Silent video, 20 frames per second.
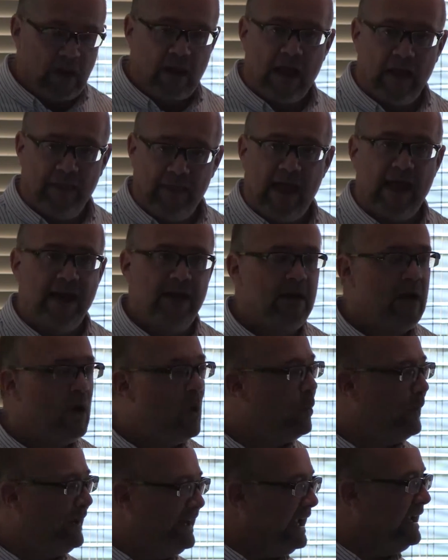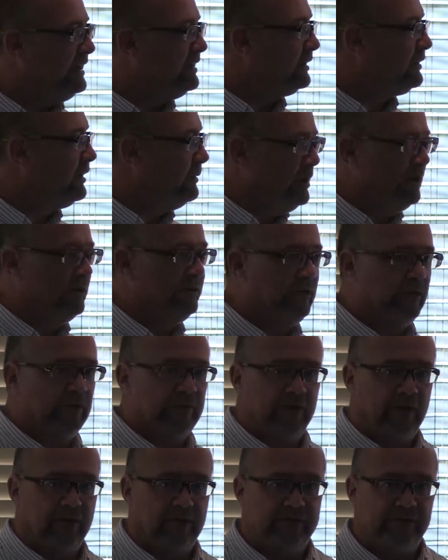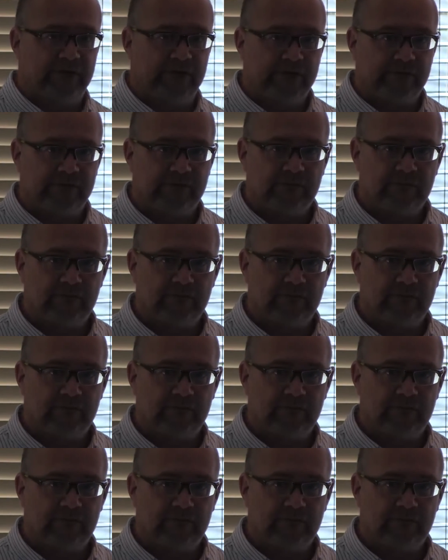And then we need community authorities.